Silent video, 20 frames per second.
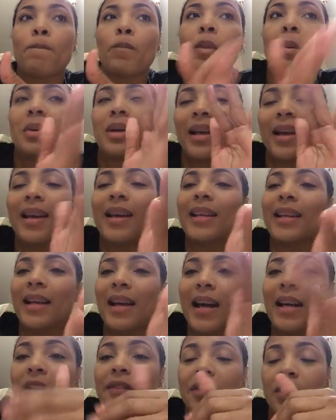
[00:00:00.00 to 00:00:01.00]
But I kind of
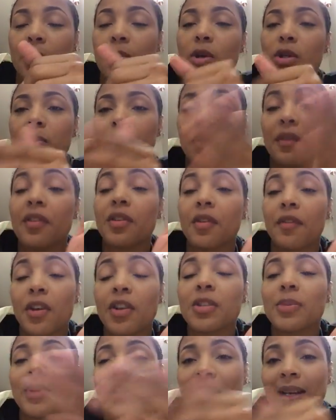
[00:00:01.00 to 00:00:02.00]
got it for the most part. For the
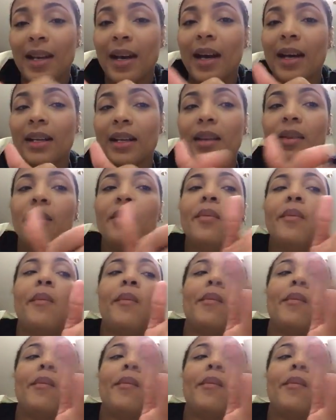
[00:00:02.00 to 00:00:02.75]
first part, I got it.